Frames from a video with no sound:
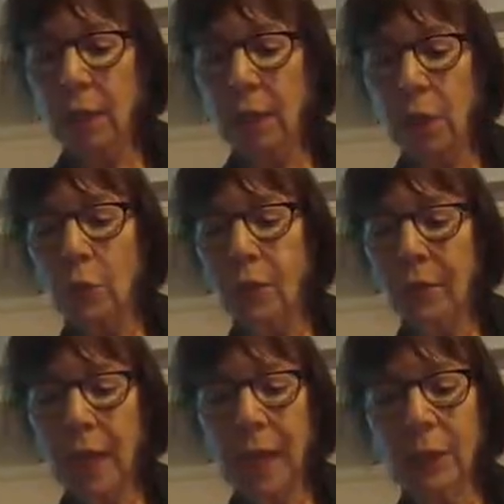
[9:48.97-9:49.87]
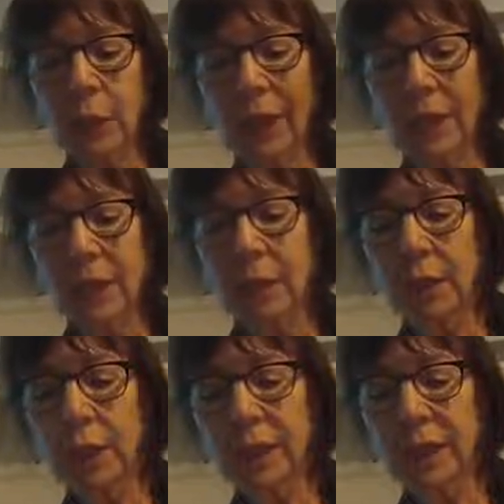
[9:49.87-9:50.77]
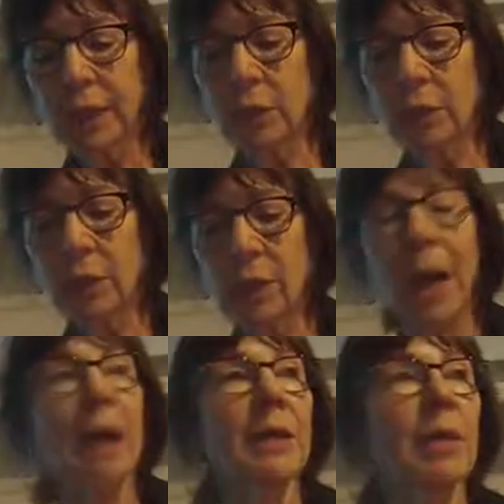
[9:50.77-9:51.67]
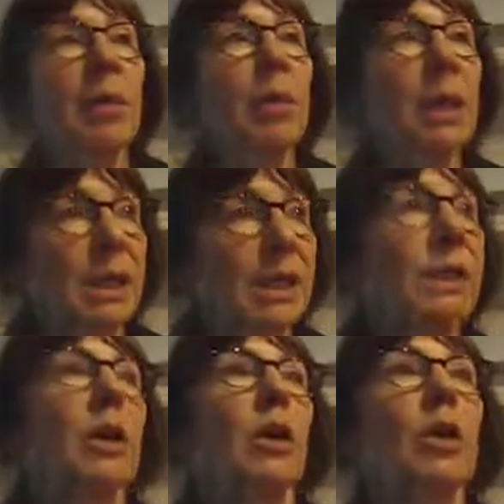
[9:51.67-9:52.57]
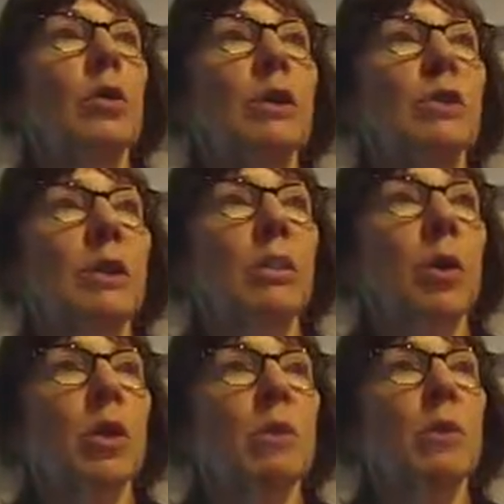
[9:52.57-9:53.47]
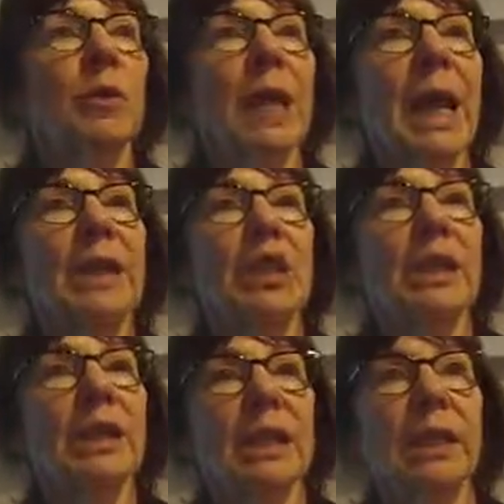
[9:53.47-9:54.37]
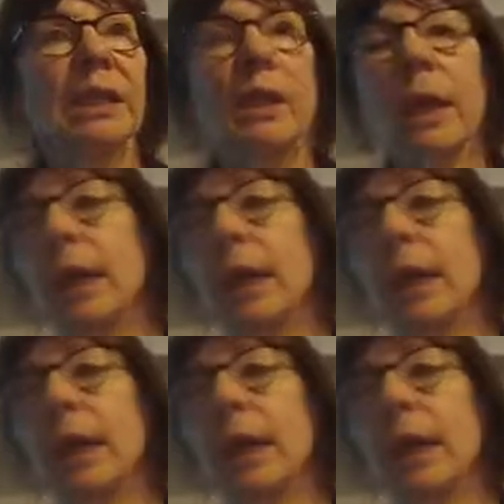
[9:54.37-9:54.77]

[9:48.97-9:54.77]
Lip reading: Those are granted in New Zealand by the minister who is responsible for the agencies.